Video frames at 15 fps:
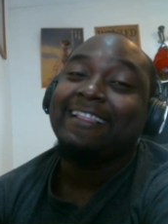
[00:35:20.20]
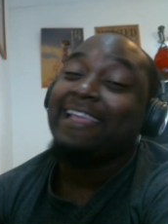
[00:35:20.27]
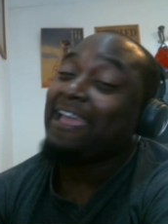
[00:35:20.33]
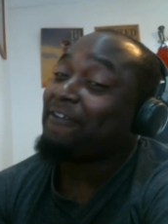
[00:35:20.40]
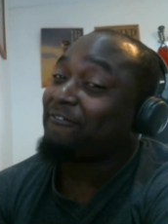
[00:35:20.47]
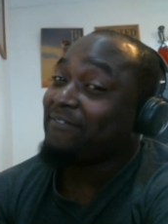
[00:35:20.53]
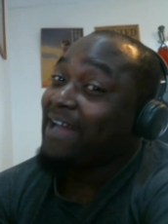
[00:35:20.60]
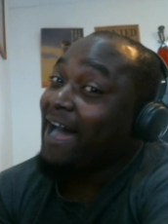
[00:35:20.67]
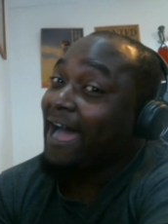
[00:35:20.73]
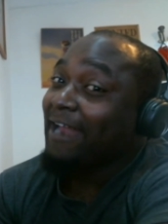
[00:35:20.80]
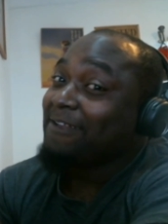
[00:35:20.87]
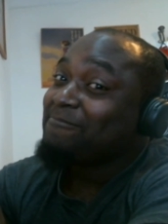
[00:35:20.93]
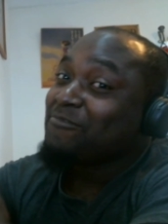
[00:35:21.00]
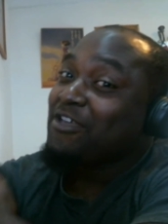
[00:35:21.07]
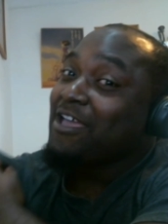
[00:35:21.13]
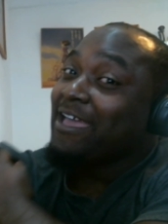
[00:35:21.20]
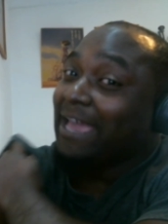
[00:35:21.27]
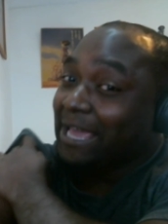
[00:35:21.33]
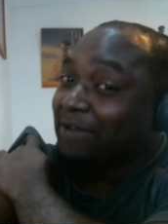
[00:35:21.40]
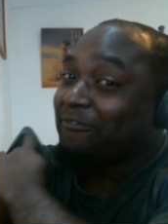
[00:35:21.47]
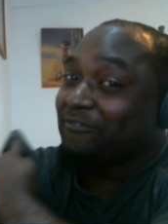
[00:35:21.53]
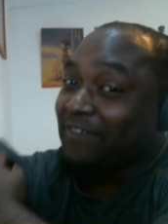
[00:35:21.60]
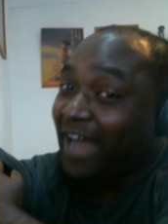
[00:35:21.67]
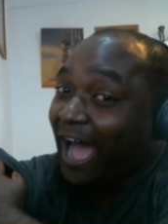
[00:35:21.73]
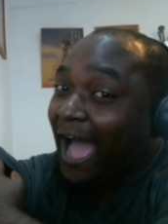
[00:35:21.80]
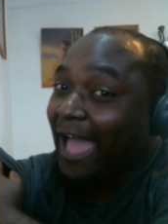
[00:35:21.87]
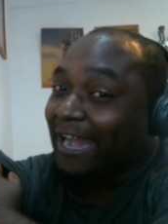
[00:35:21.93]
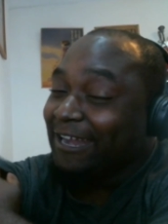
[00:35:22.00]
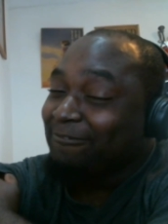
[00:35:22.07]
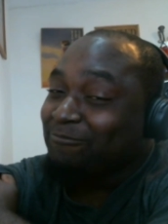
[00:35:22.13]
If not, if
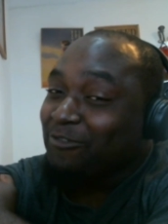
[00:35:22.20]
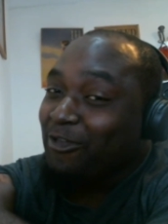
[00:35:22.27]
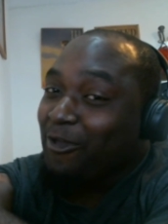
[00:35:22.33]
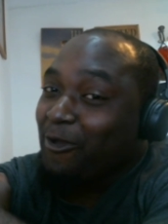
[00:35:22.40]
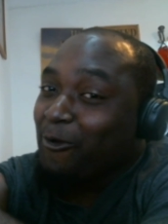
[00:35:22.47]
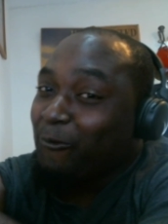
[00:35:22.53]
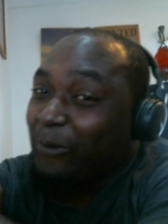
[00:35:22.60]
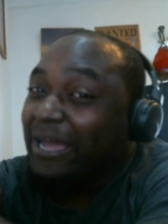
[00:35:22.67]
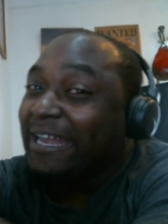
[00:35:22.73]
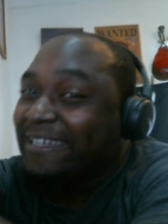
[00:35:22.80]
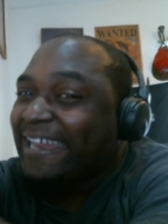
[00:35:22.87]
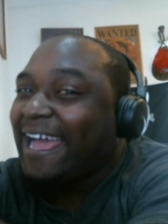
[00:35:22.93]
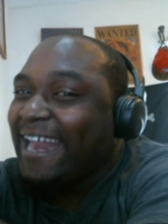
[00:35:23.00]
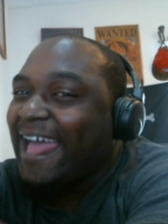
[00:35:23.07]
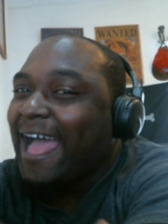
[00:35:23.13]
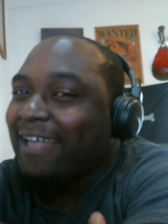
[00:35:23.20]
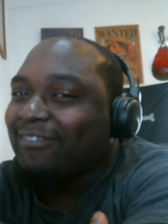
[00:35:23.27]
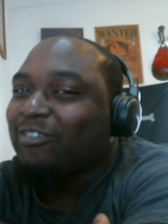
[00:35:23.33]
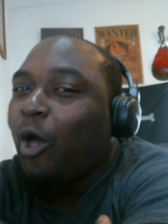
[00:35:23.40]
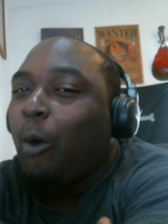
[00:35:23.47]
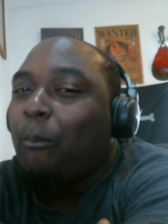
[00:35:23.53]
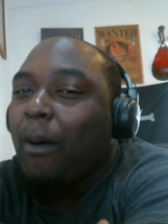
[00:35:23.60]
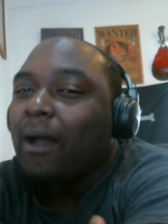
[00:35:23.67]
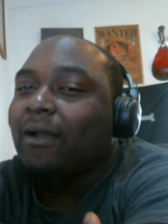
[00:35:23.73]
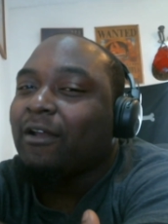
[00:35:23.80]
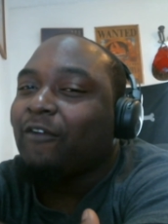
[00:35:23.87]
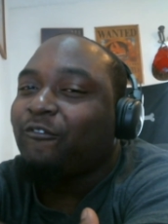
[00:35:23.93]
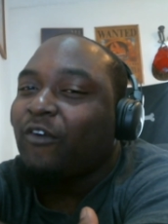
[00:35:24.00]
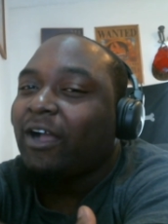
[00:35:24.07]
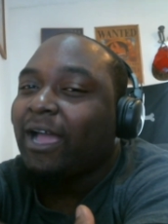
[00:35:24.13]
not, we dead ass lowballing
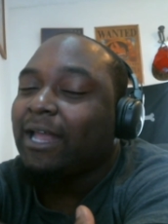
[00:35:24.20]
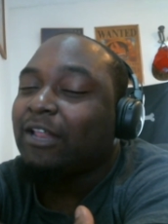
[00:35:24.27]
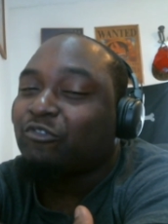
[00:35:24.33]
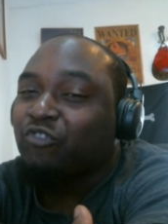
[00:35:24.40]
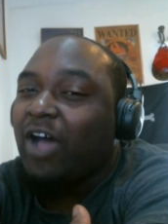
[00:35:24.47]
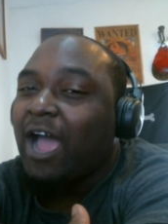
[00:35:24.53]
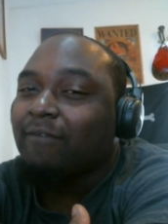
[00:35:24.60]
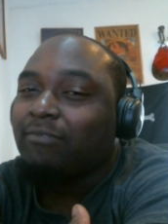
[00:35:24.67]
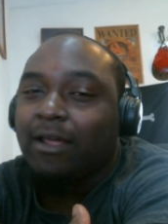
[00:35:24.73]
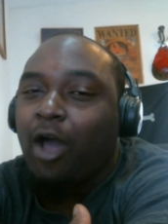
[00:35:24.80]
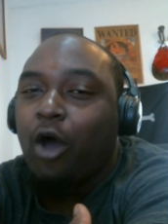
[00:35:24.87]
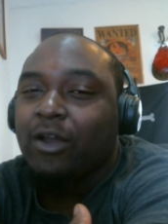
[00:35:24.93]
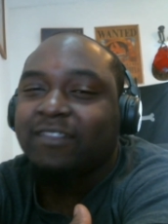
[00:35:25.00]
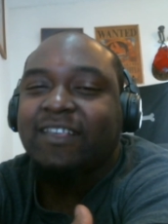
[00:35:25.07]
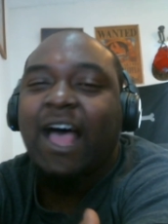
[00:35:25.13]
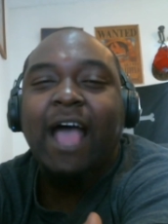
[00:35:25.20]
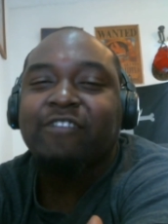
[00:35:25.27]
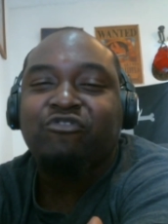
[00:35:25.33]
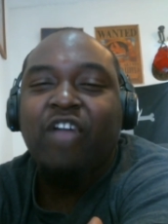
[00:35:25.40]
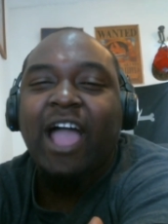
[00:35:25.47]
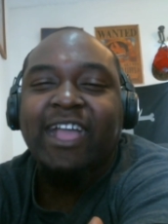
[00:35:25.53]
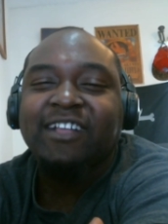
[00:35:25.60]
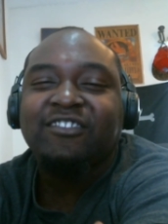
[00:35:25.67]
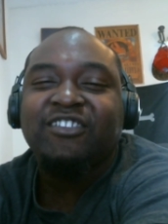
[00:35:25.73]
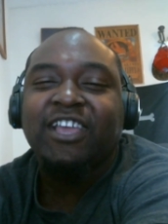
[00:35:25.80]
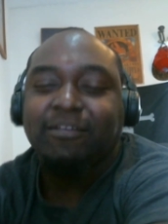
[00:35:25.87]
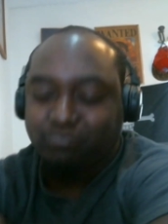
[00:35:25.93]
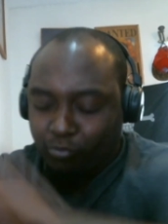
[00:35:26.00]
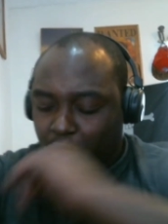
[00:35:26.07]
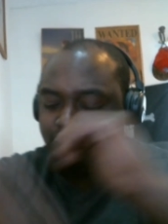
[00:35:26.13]
the fuck out of drive right. All this high dragon
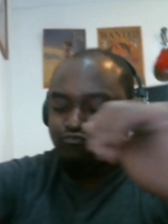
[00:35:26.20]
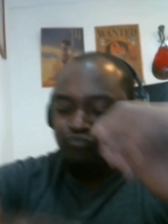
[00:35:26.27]
shit.